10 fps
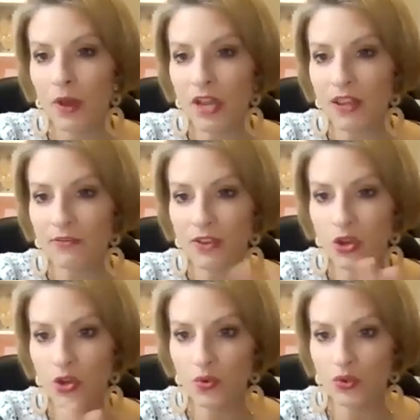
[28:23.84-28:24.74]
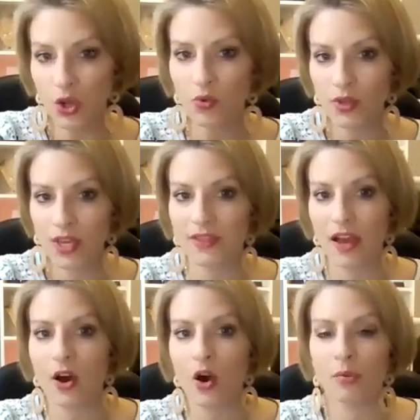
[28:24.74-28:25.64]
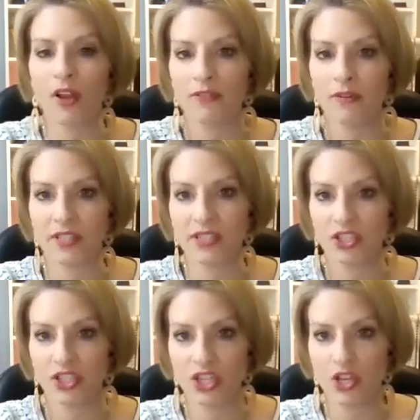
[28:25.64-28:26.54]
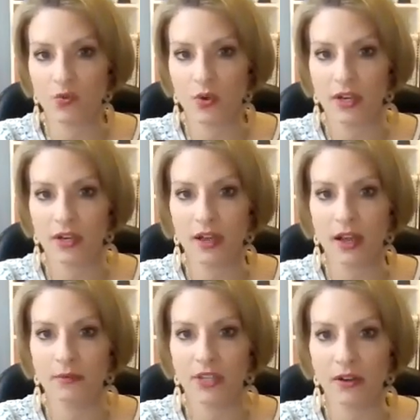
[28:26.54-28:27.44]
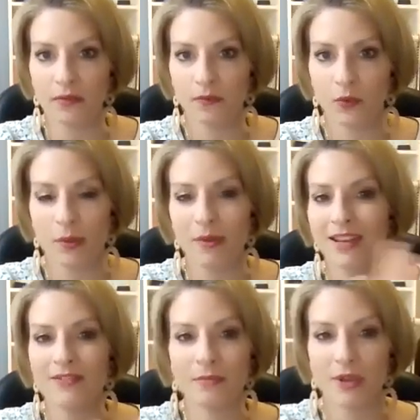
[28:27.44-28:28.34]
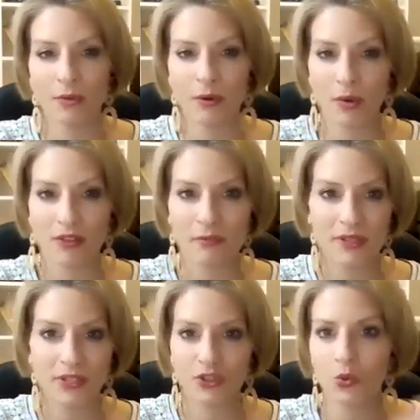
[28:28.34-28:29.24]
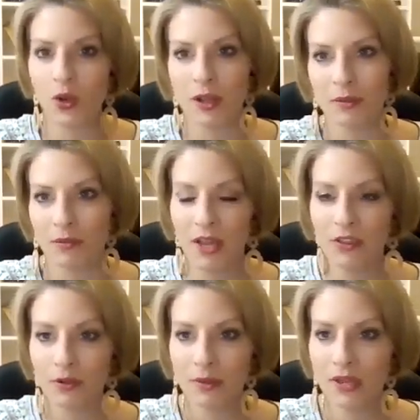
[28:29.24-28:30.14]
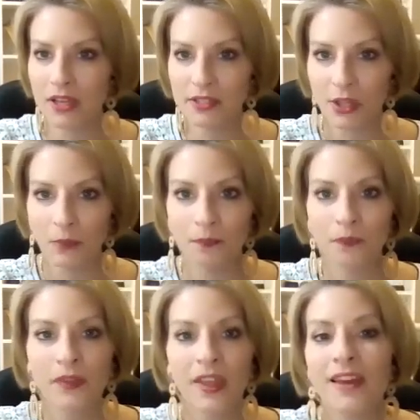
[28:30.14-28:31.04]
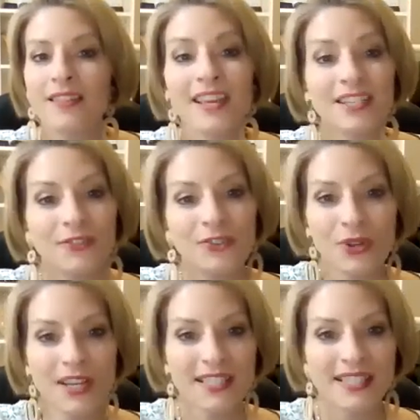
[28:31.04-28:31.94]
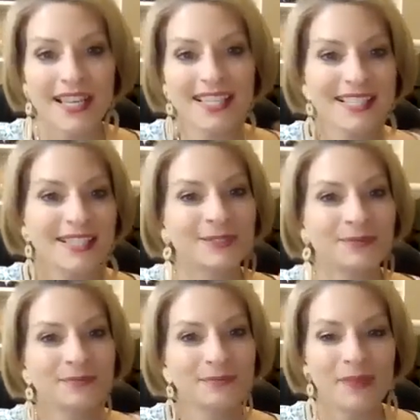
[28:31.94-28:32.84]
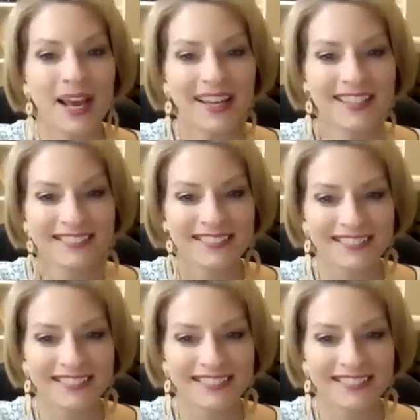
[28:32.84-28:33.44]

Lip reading: but if you don't get that, I'll private message it to you when I'm done, or I might even be able to private message you while I'm in my other meeting. So thanks for joining us, ladies. Bye.